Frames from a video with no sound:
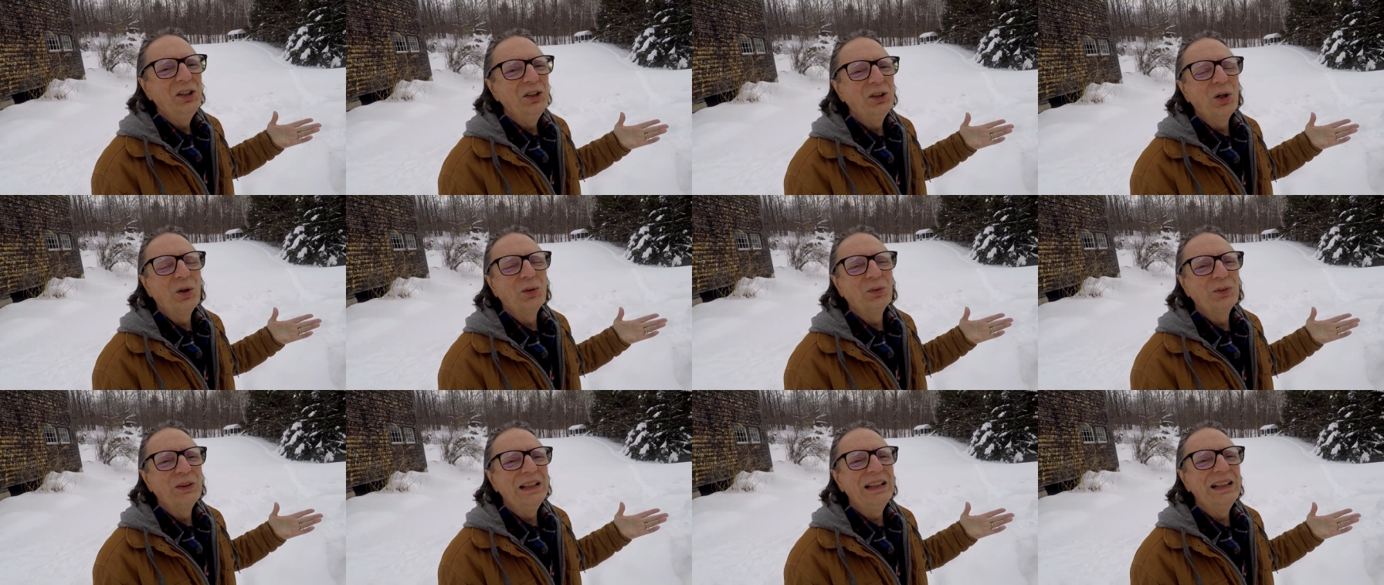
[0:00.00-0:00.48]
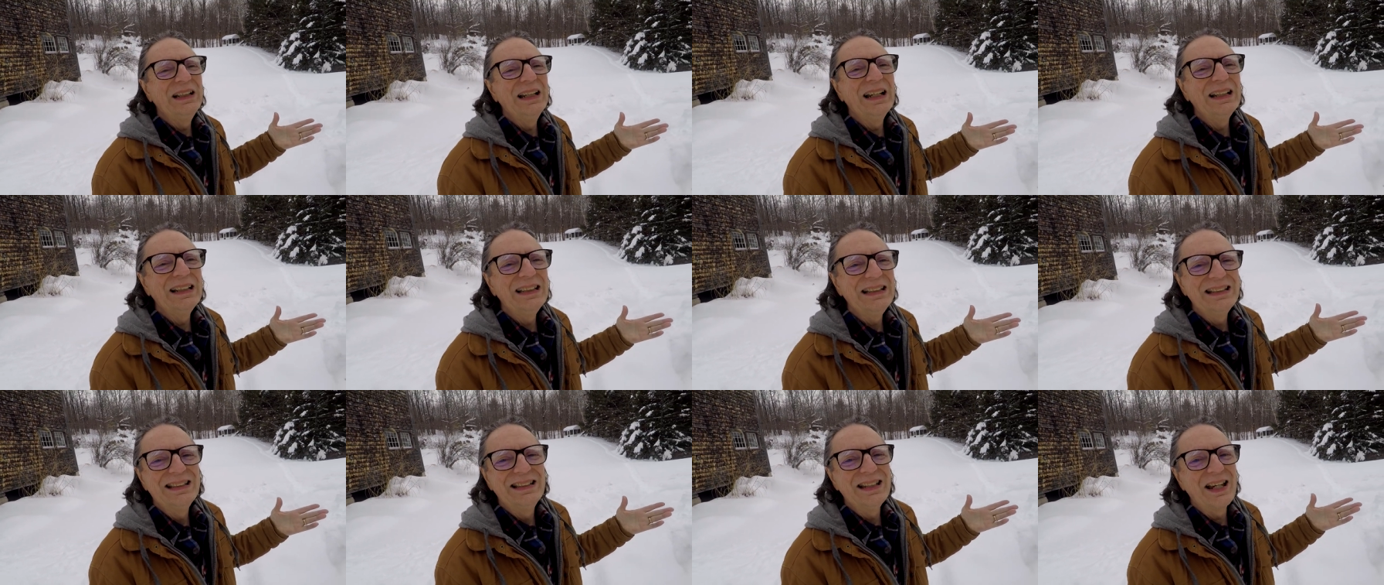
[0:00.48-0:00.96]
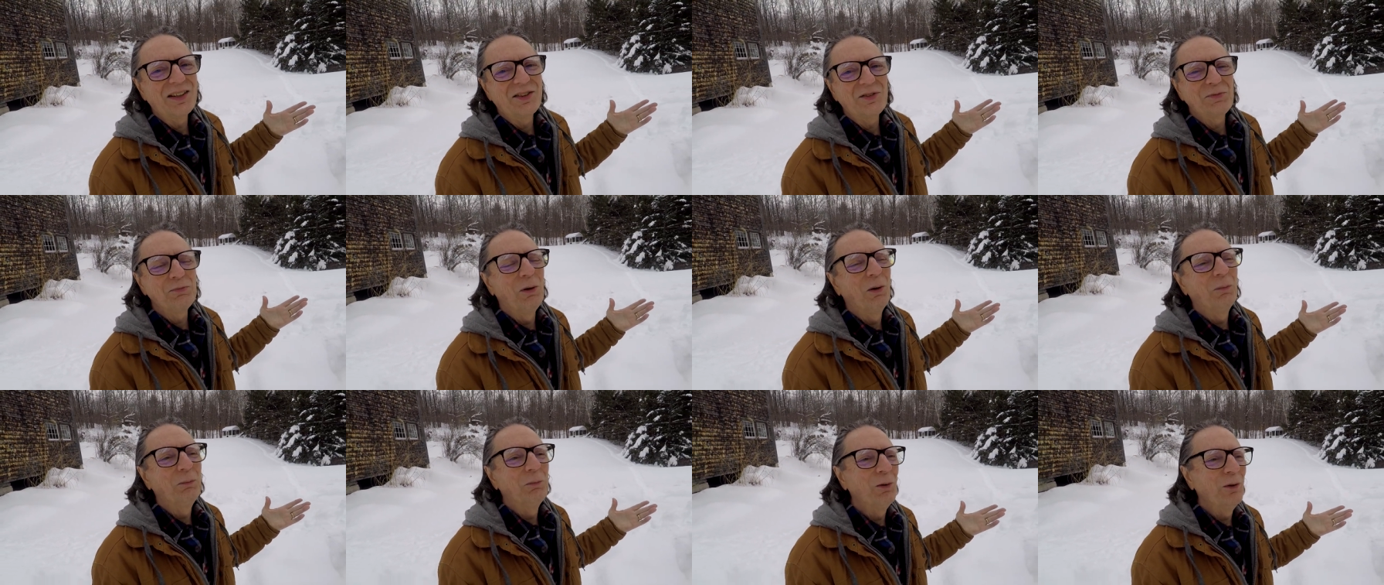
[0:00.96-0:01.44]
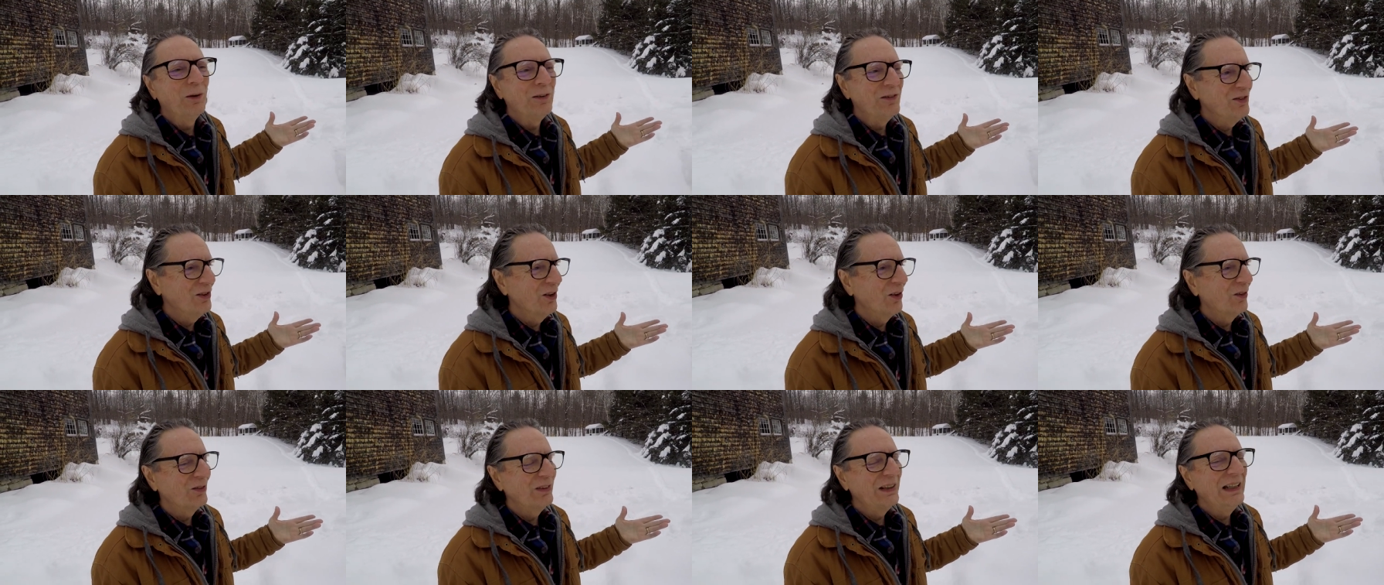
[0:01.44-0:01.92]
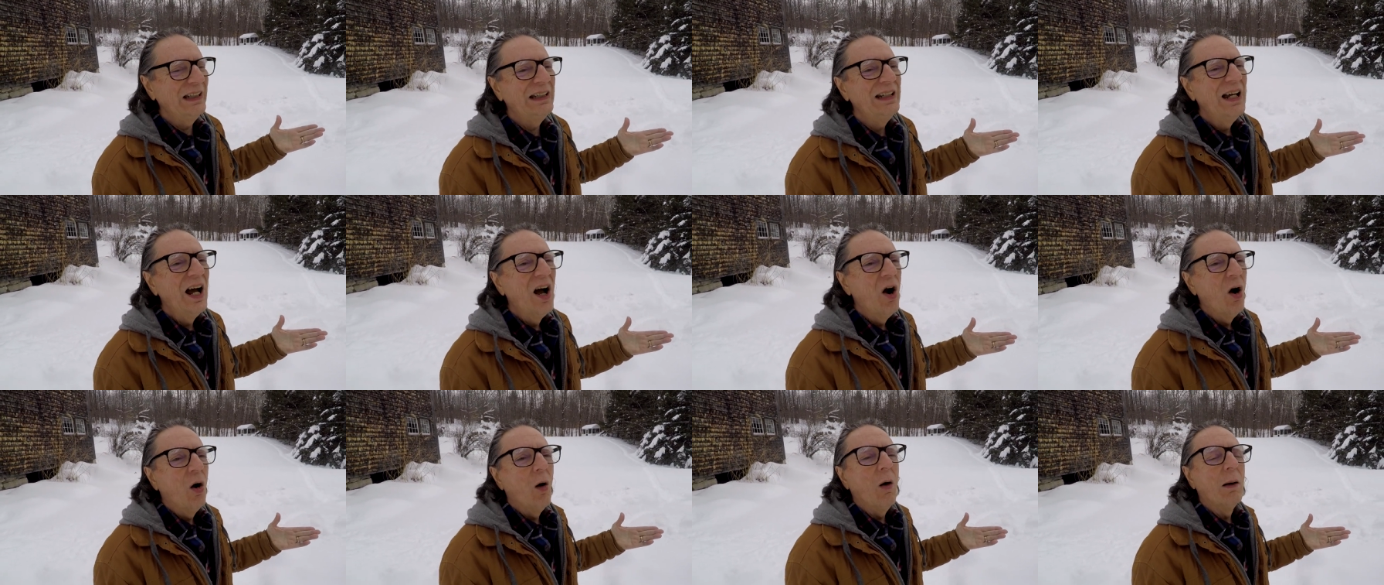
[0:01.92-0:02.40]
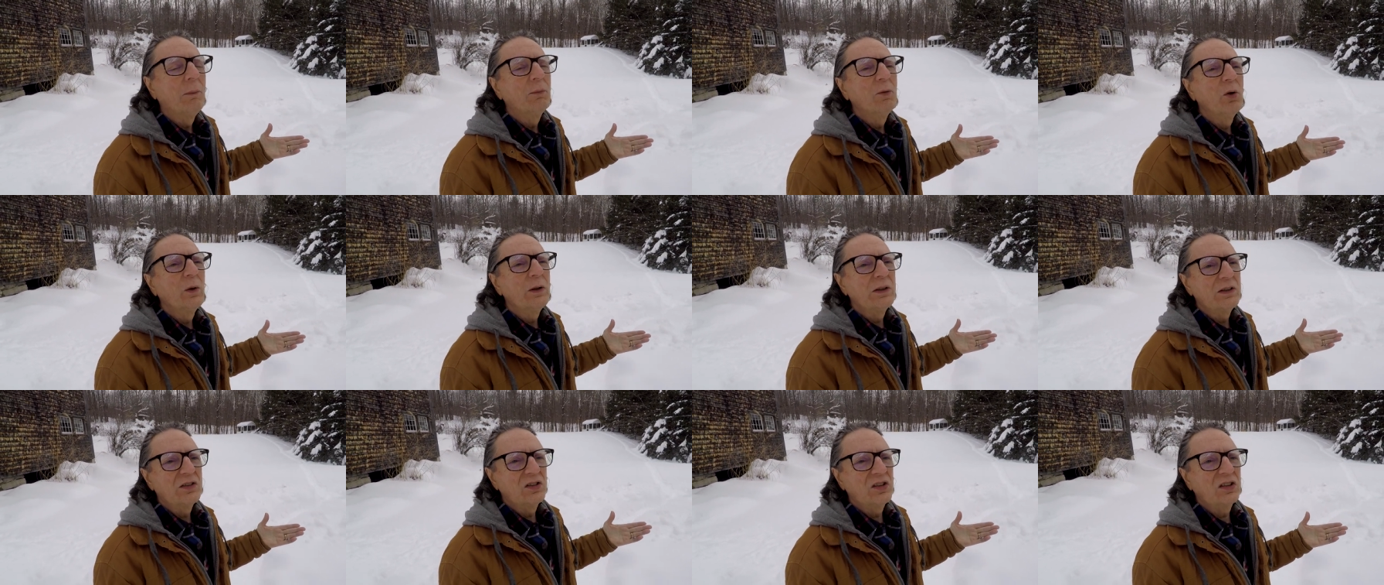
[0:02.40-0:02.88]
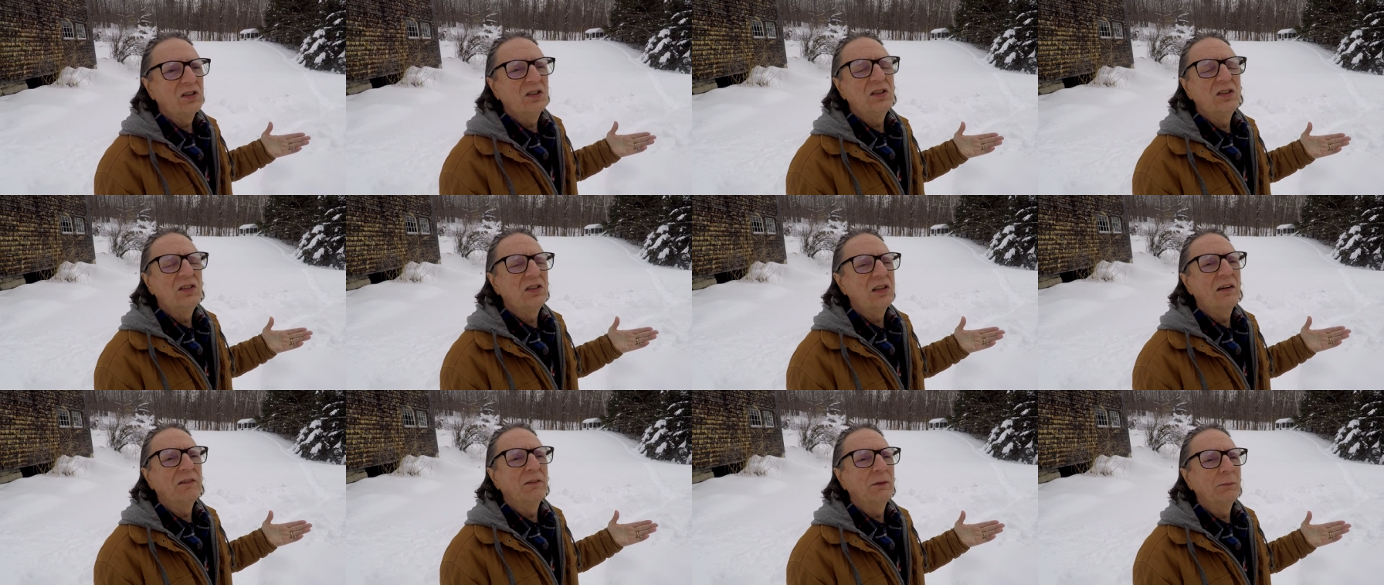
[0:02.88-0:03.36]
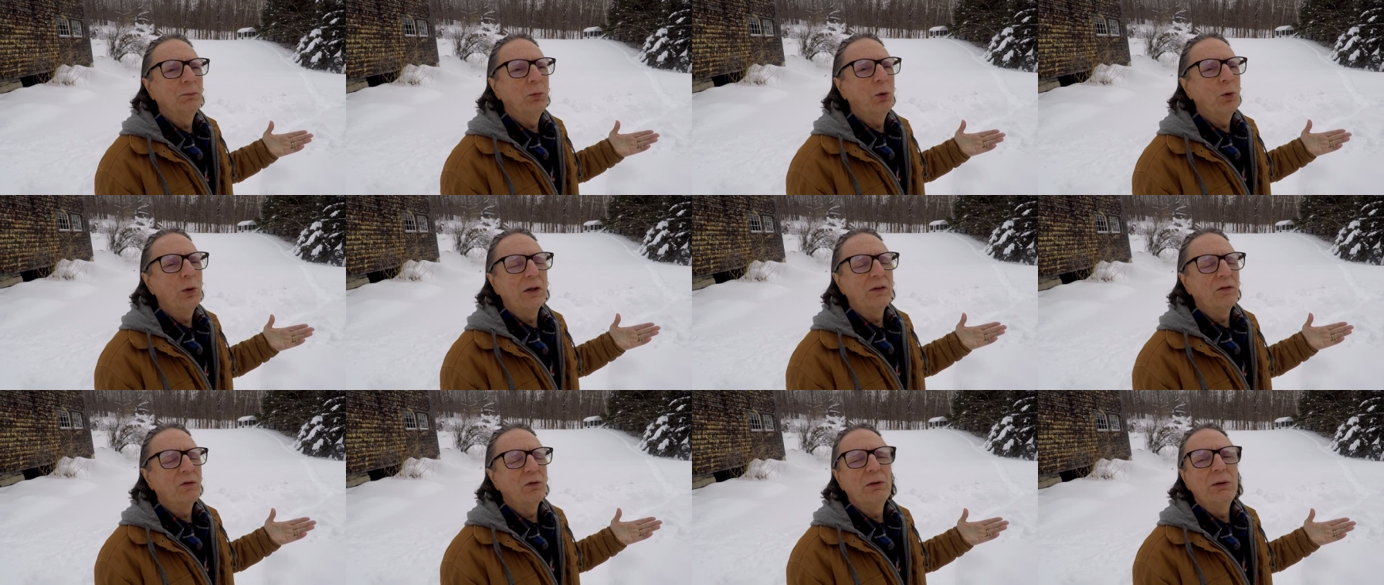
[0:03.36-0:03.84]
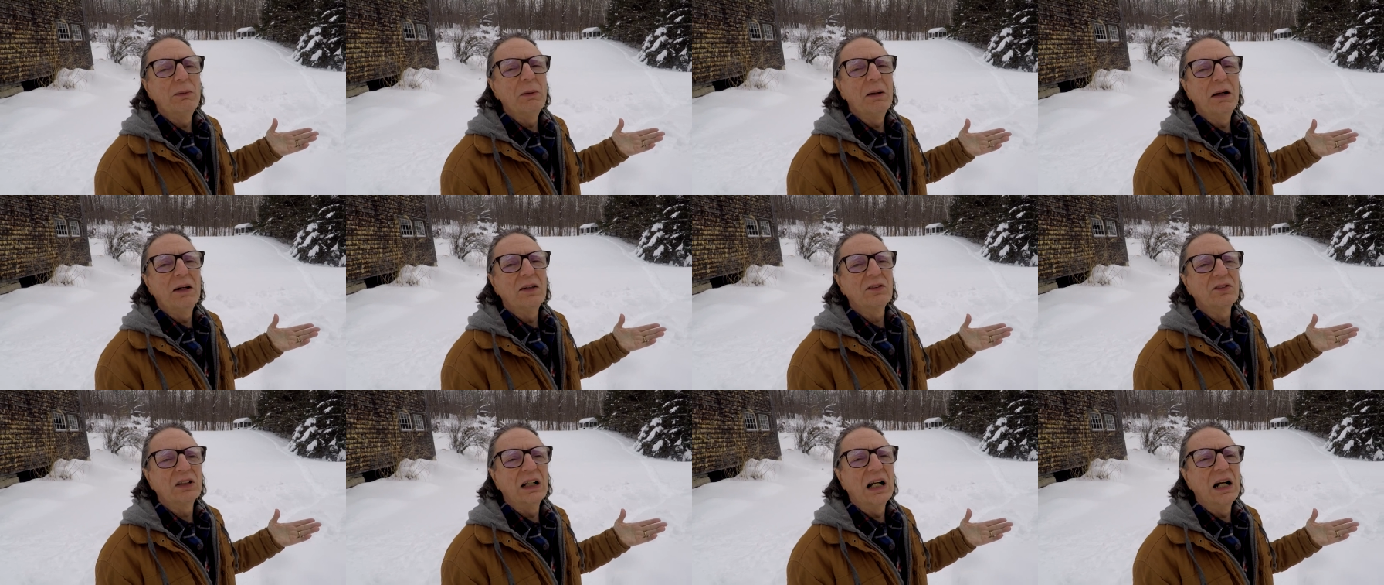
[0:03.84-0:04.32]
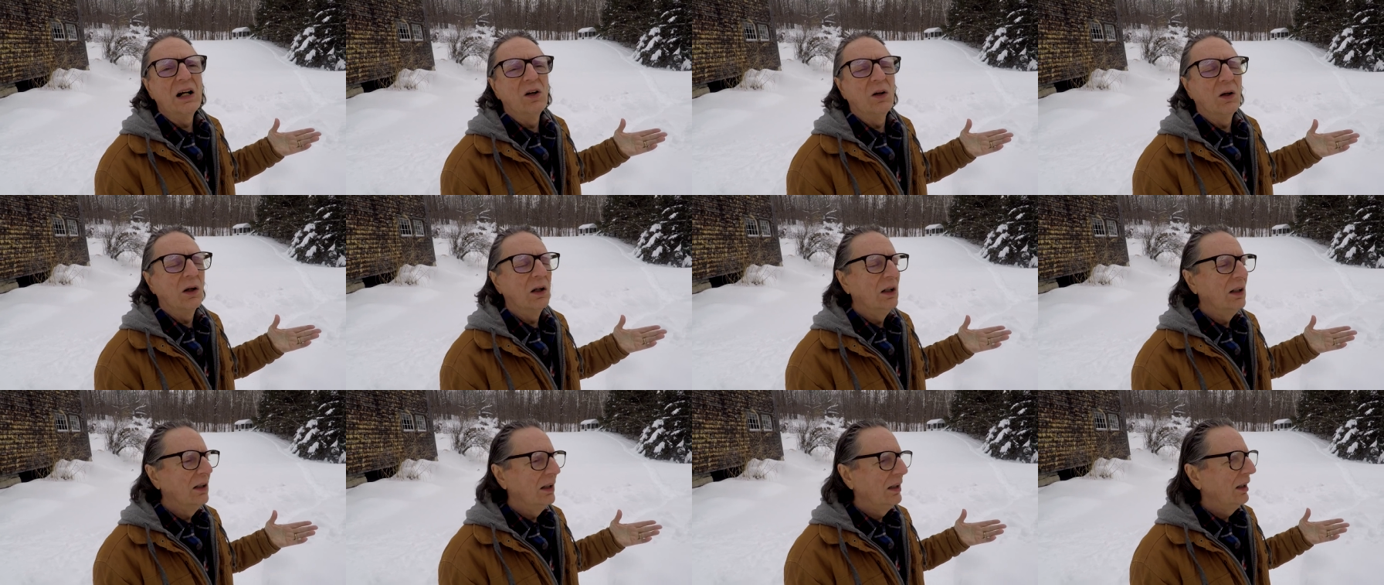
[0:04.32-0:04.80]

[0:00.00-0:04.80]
you don't need any decimal points. You don't need, oh, I'm going 67.3 miles an hour.